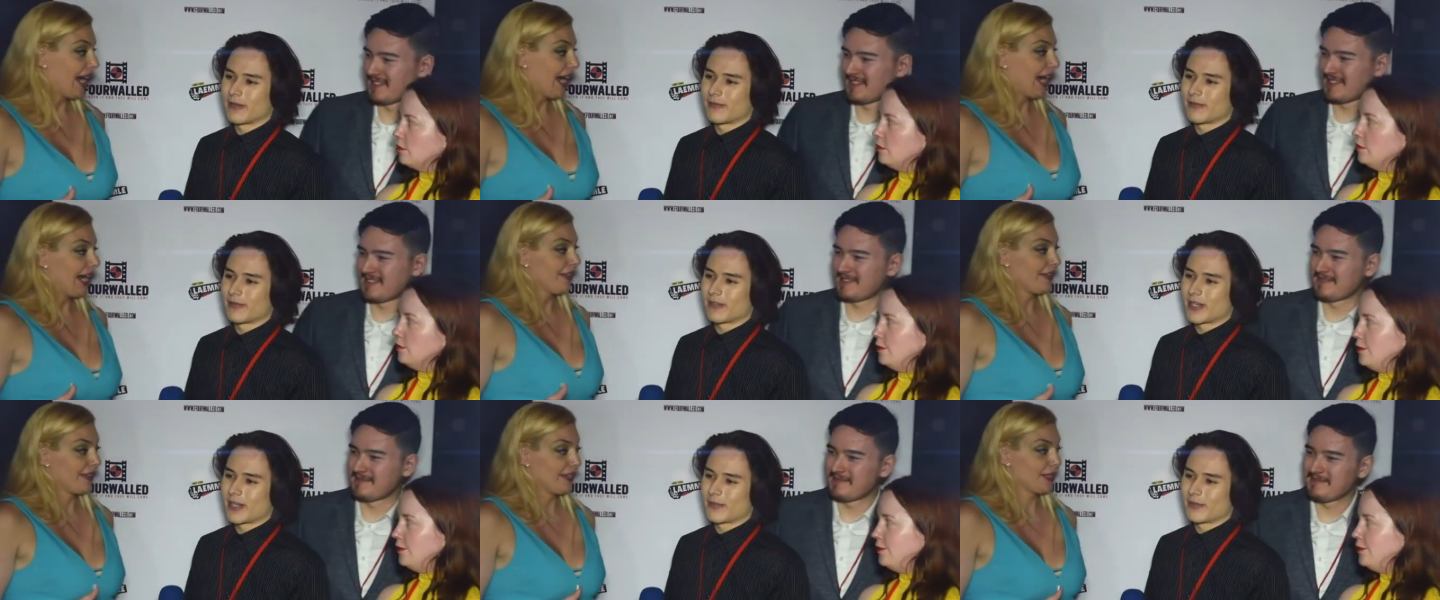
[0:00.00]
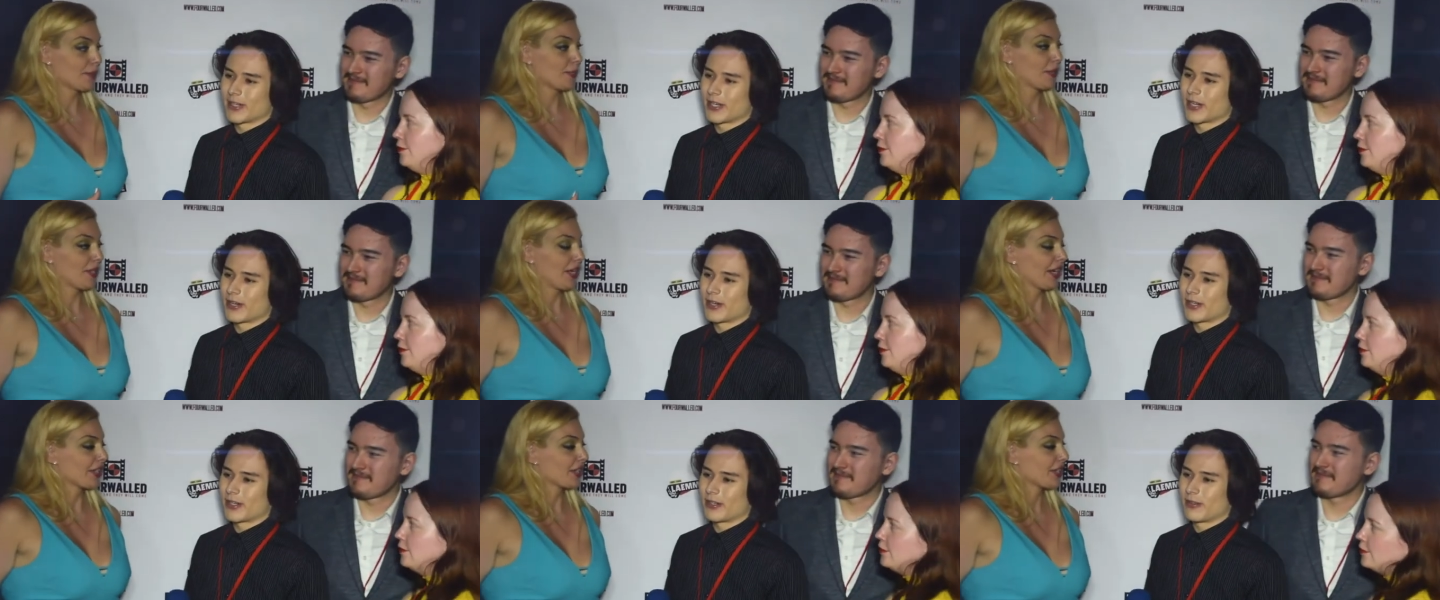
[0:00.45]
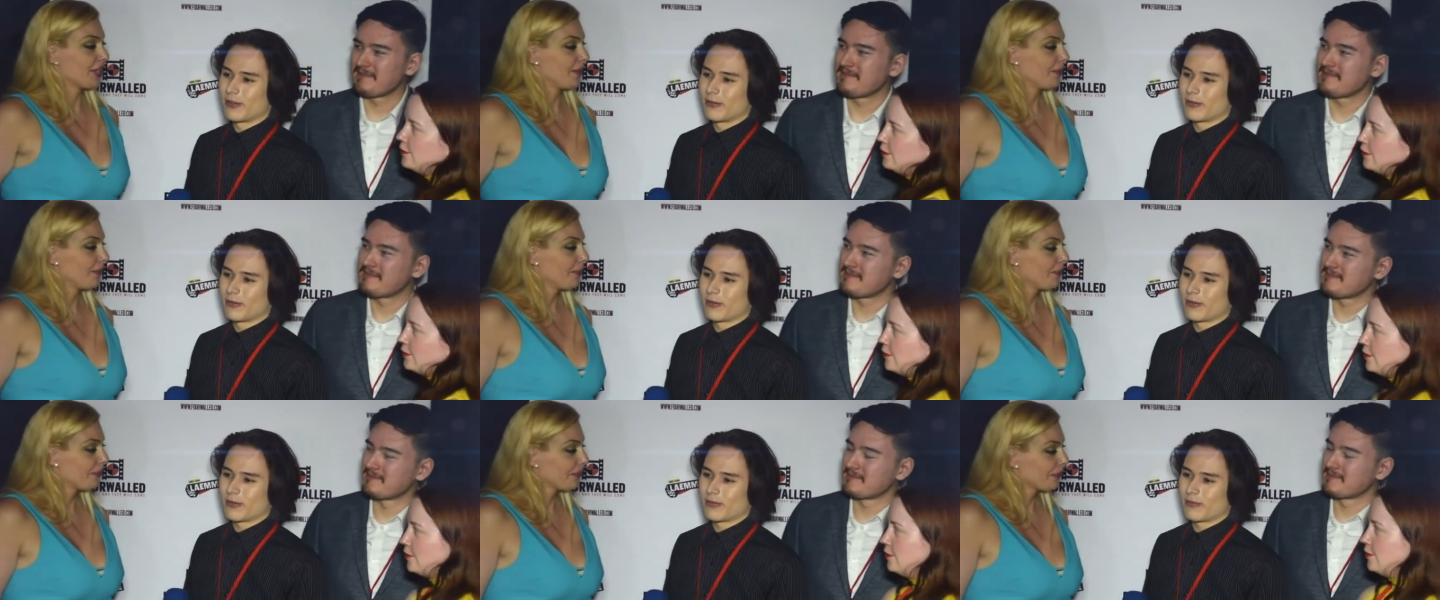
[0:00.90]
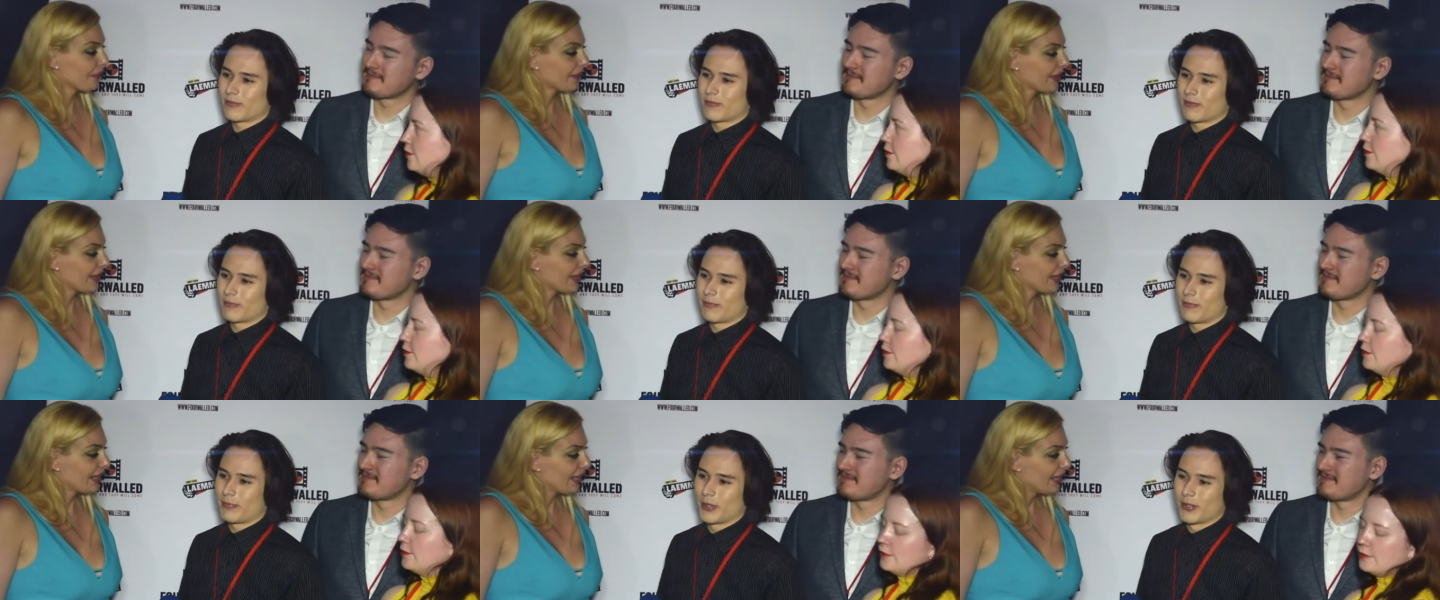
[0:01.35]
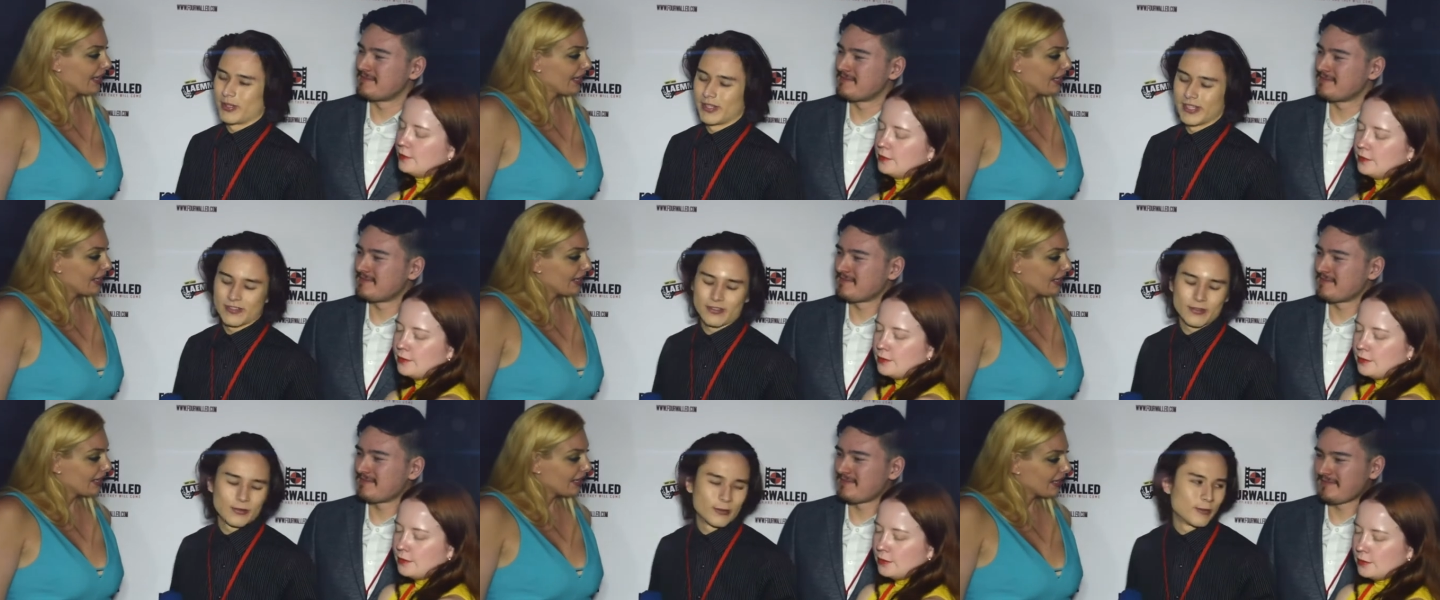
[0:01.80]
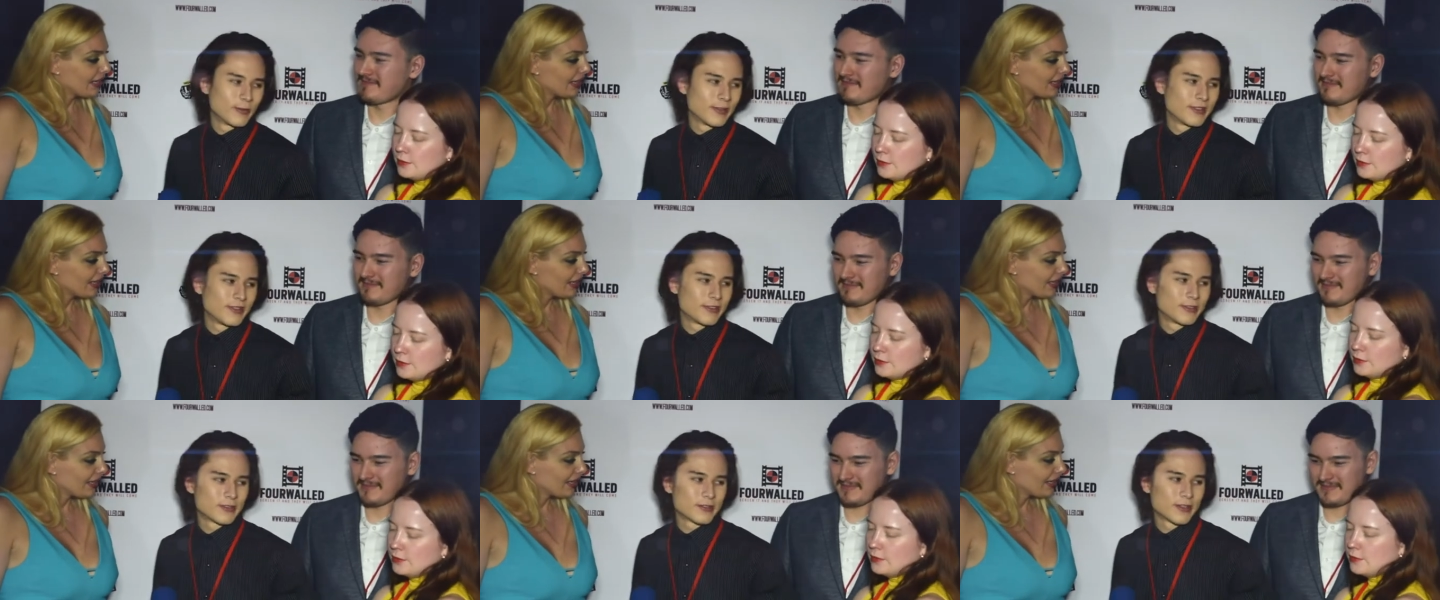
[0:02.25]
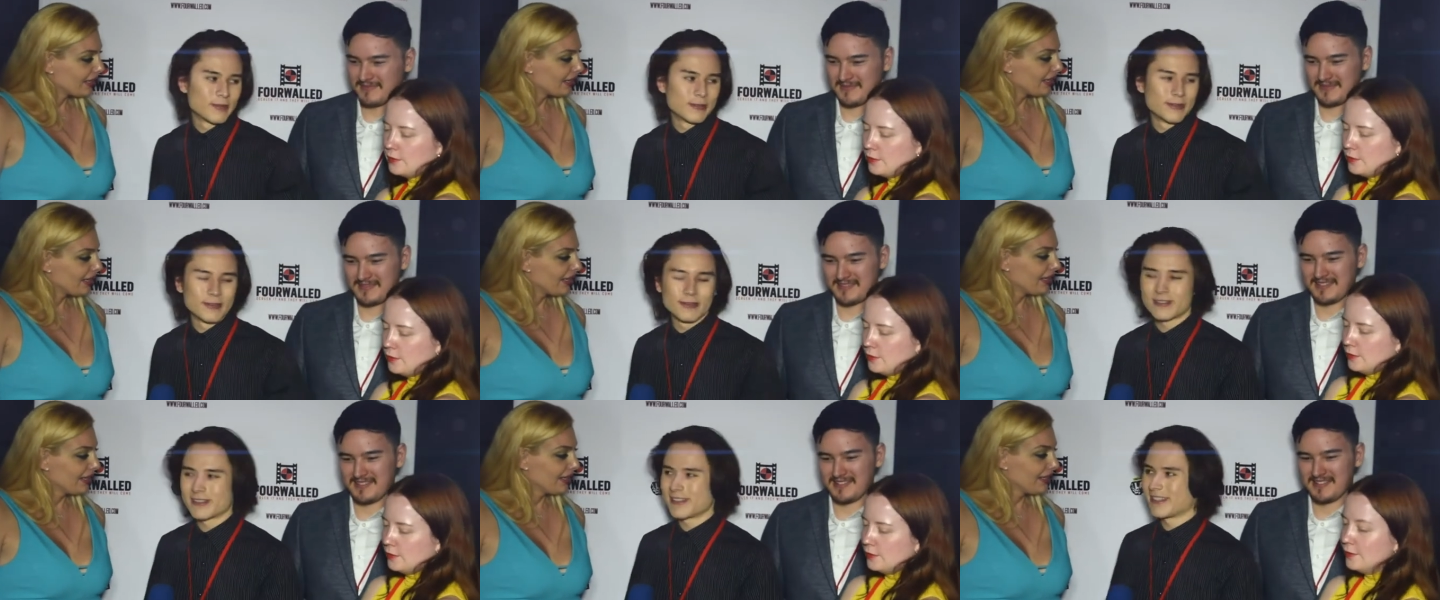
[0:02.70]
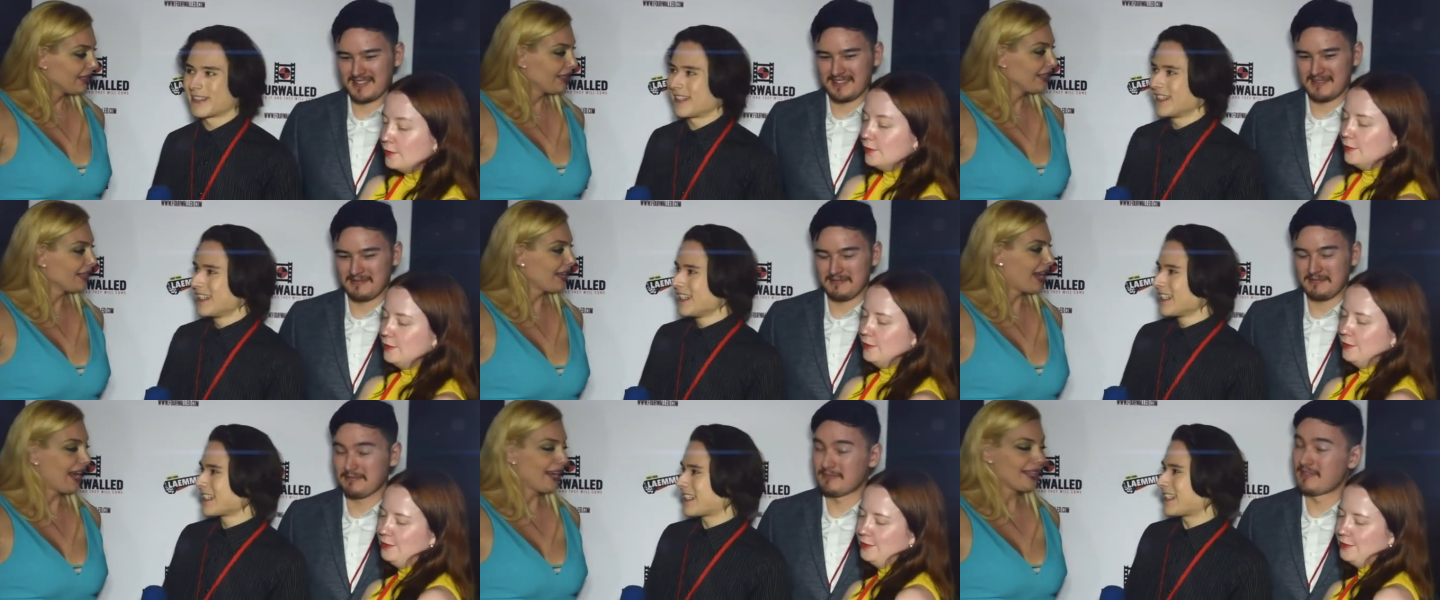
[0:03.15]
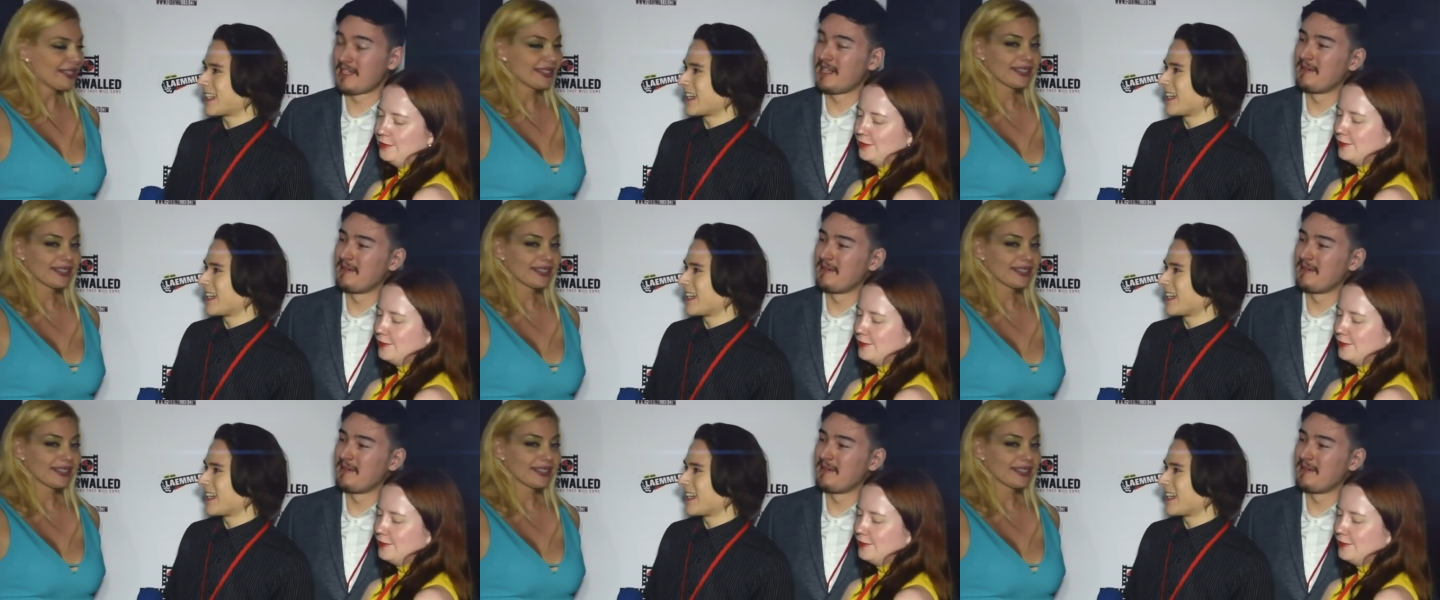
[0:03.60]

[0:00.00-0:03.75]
Speaker 1: who, behind I'm, this production
Speaker 2: put these all into trouble. Mm.